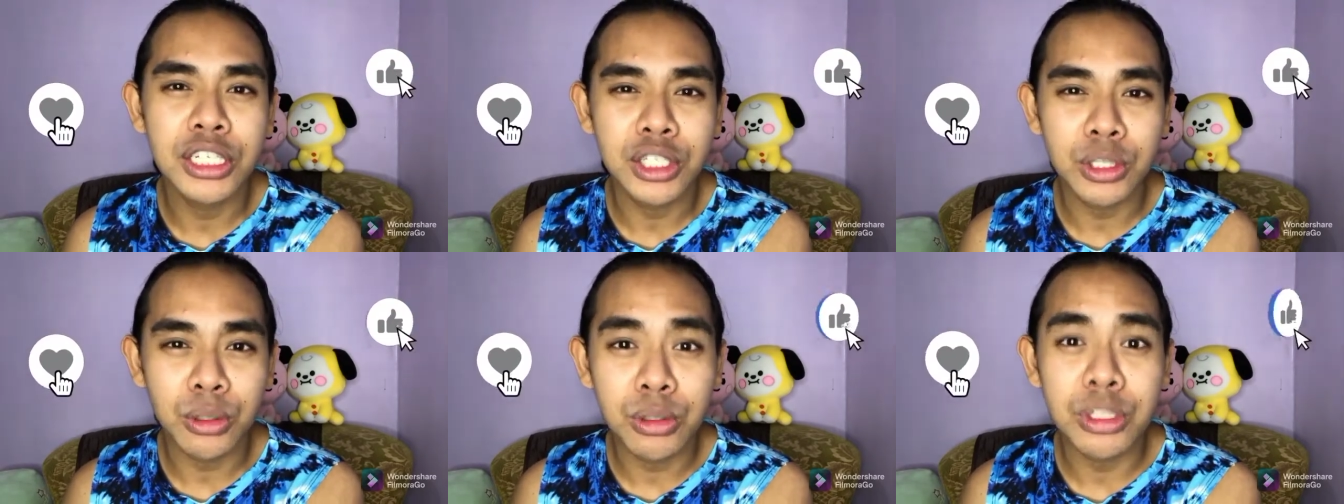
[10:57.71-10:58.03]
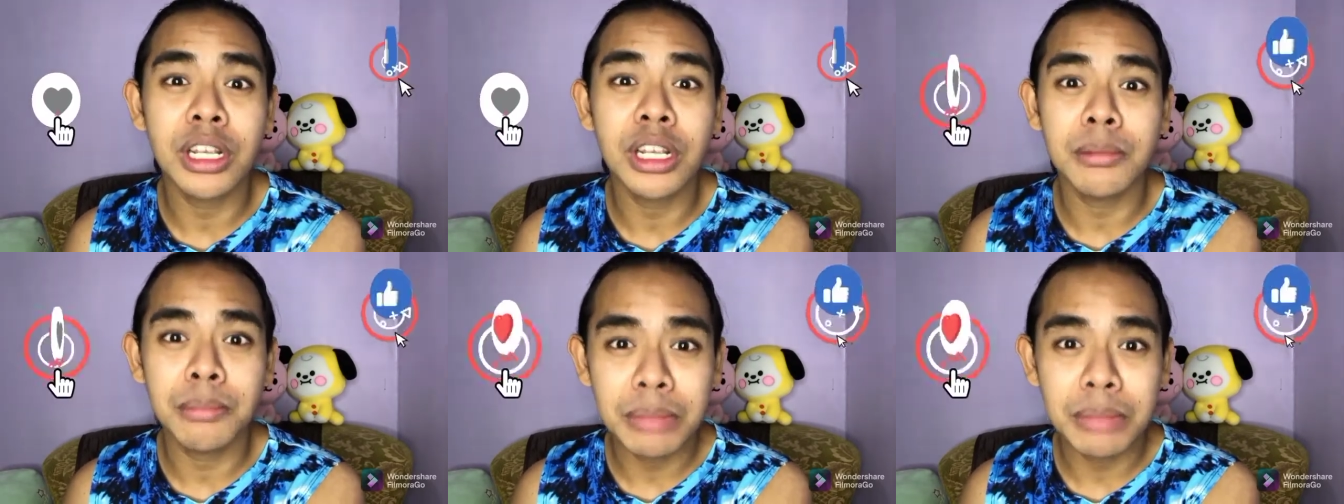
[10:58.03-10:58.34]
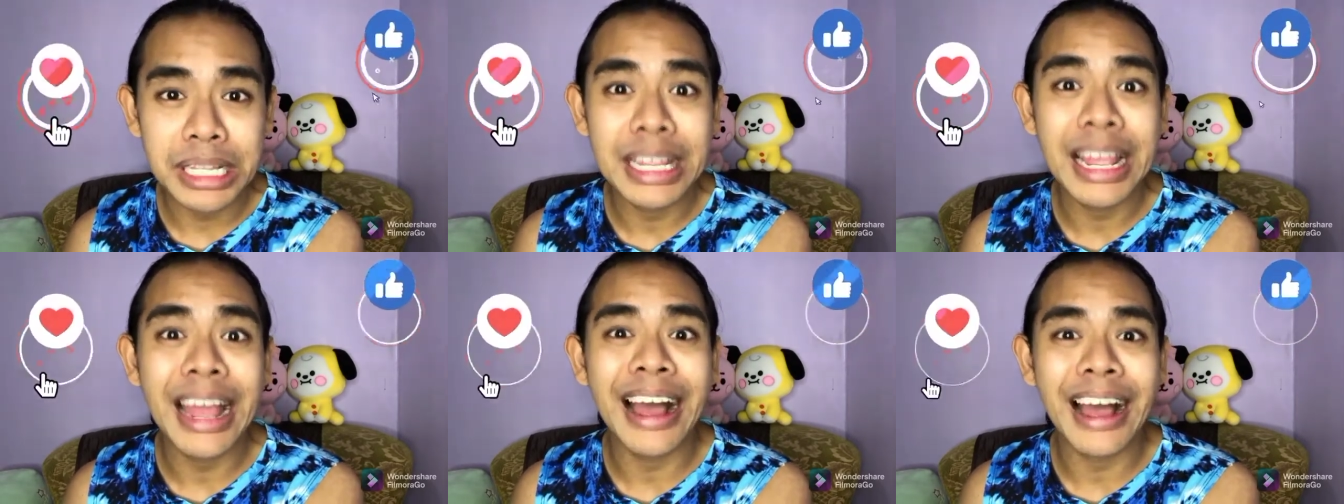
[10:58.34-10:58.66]
social
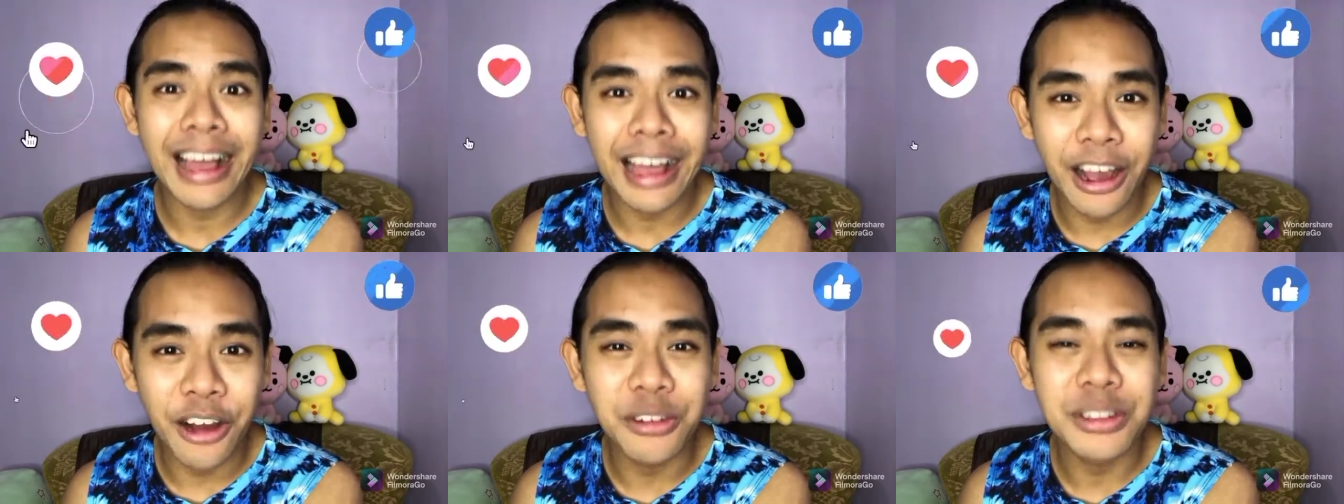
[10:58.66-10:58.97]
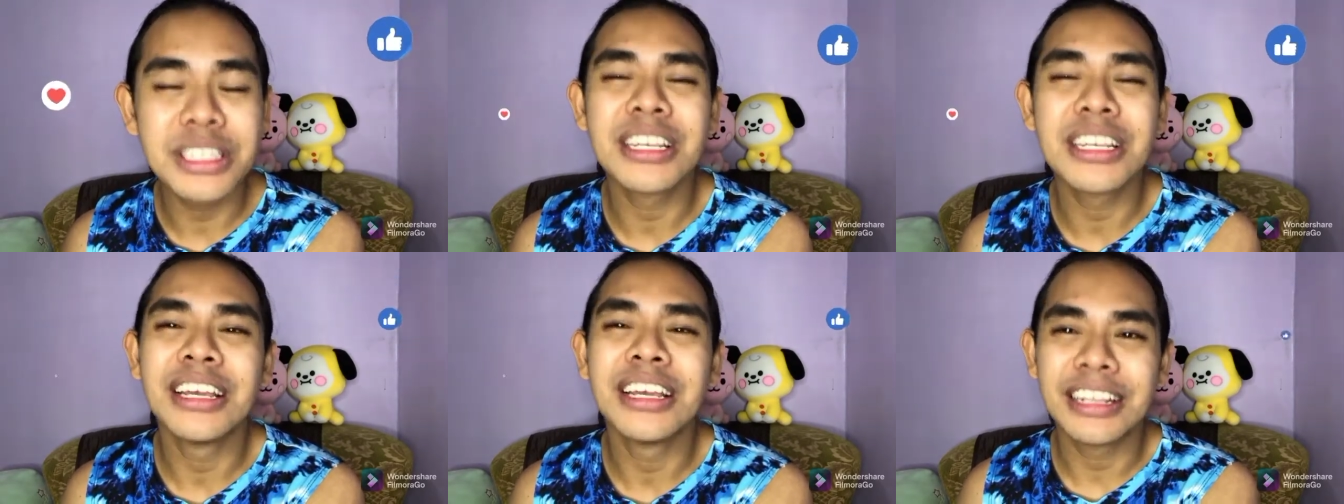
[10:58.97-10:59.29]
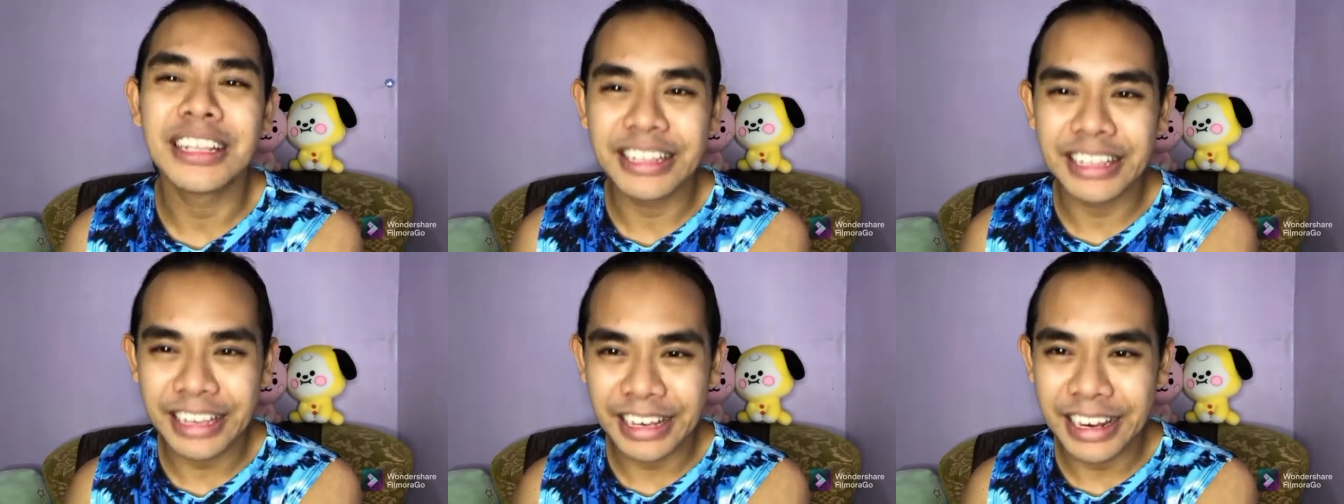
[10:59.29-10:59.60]
media accounts
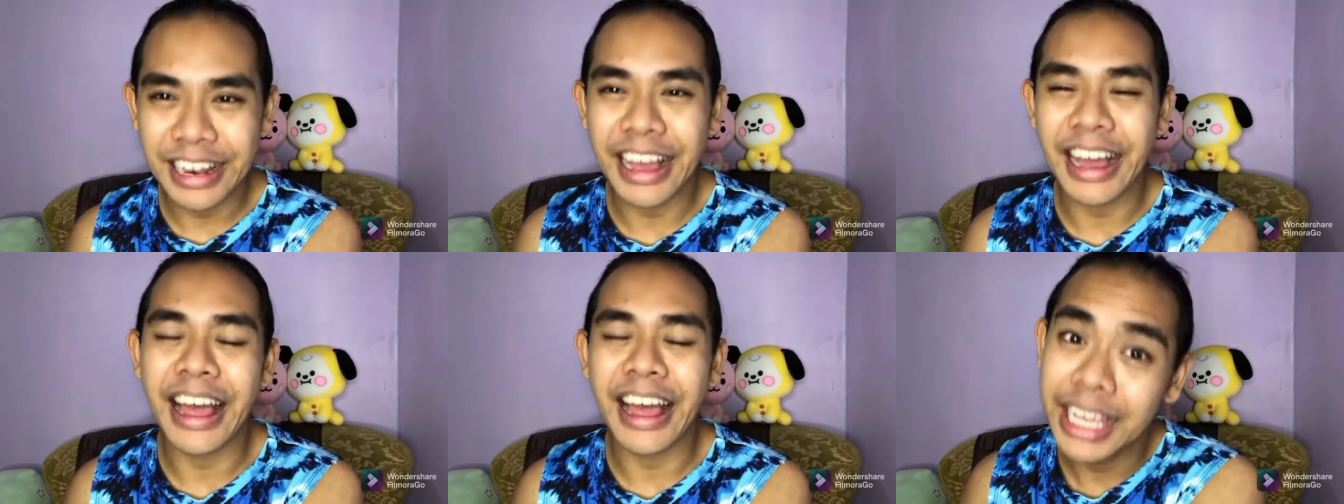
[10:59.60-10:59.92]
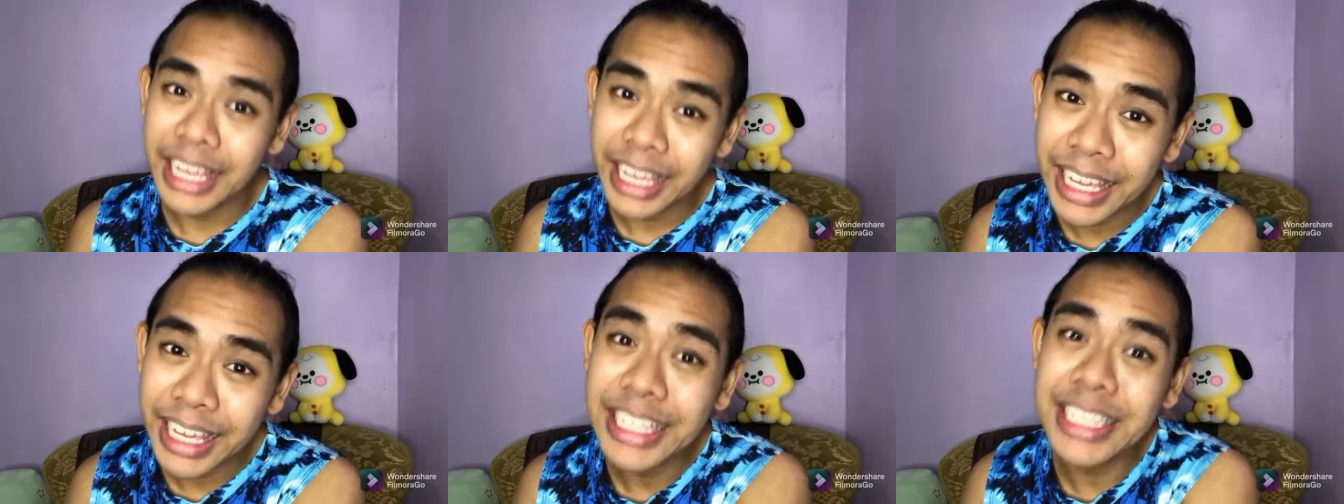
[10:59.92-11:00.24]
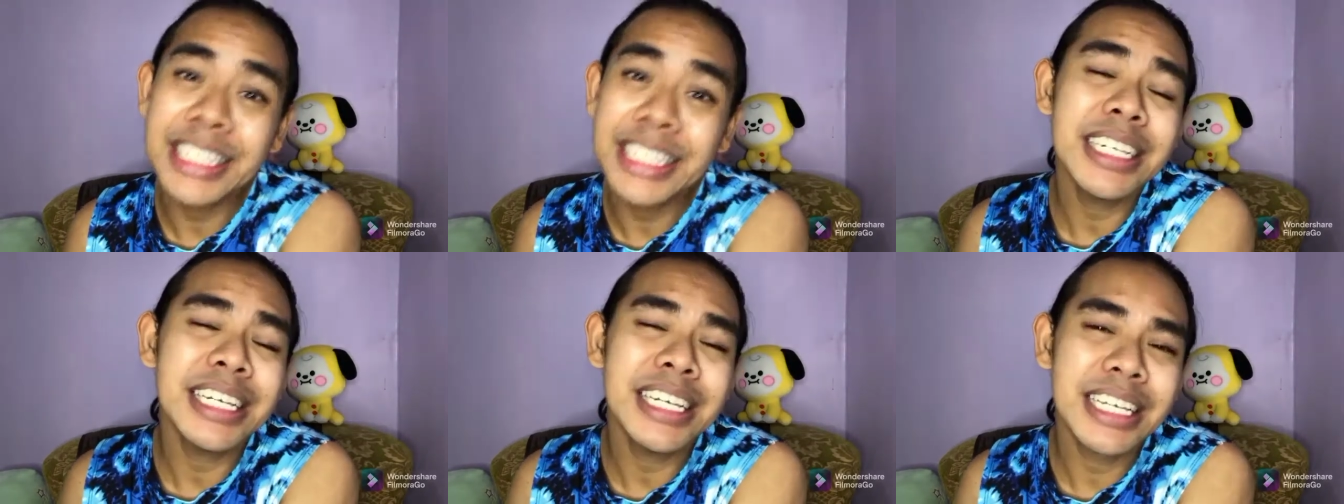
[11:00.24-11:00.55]
nila.
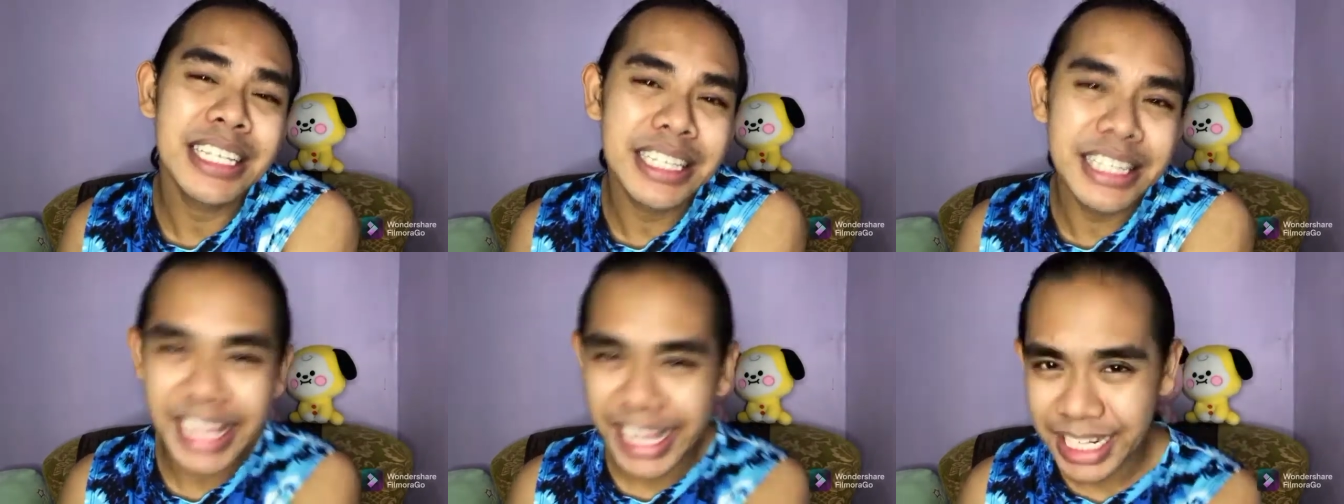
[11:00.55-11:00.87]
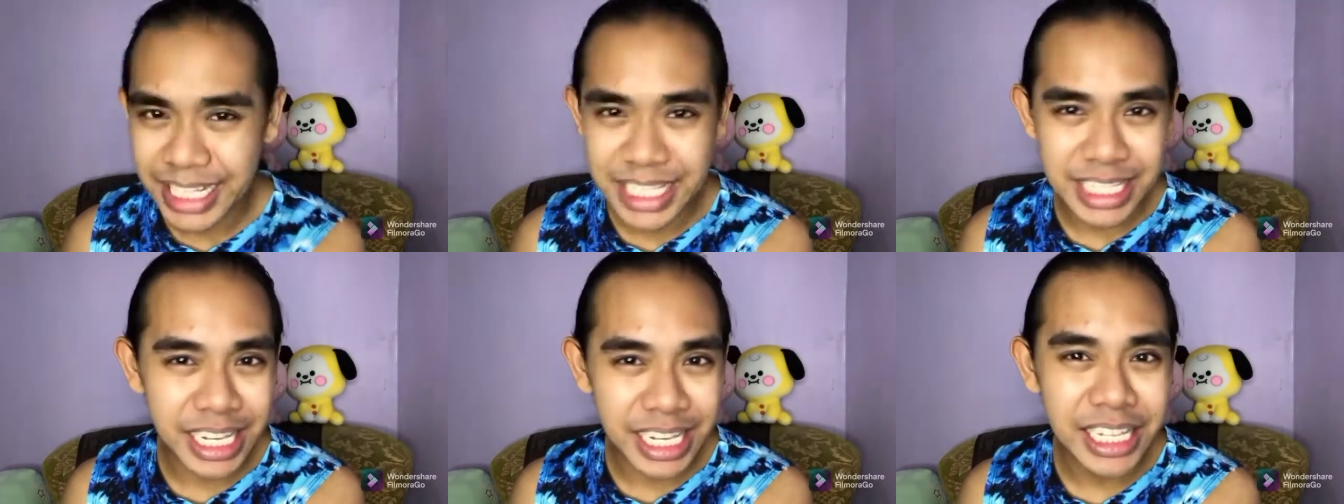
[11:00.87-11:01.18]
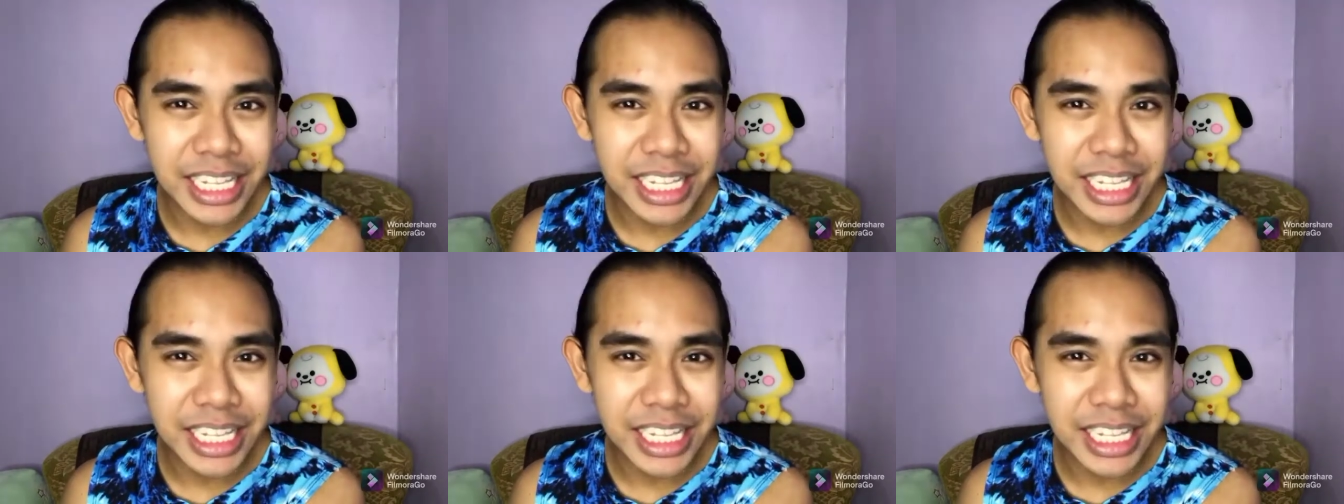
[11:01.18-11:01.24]
And that's